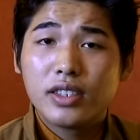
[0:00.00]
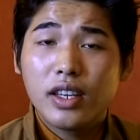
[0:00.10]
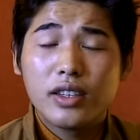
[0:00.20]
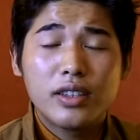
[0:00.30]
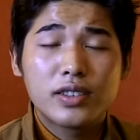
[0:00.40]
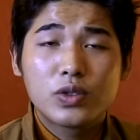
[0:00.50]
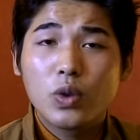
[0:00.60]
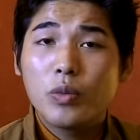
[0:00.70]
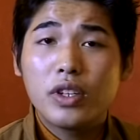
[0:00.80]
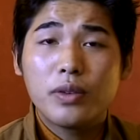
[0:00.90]
and there's
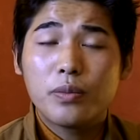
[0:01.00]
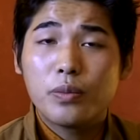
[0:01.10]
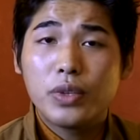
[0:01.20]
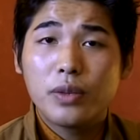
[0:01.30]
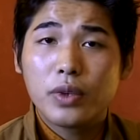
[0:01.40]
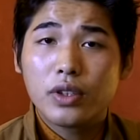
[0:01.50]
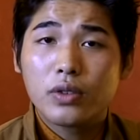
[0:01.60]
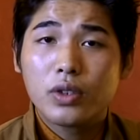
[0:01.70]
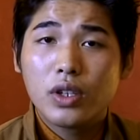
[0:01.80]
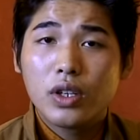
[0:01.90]
so many
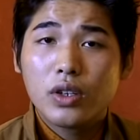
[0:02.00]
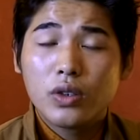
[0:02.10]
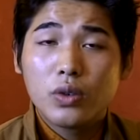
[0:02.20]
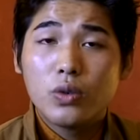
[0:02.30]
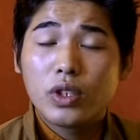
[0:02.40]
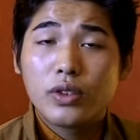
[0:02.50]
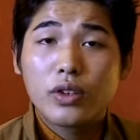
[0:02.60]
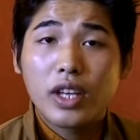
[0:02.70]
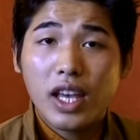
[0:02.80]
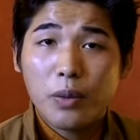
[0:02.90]
people who are
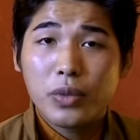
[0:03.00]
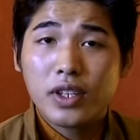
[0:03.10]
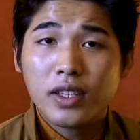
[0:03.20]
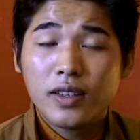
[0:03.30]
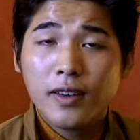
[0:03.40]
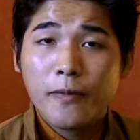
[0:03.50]
not happy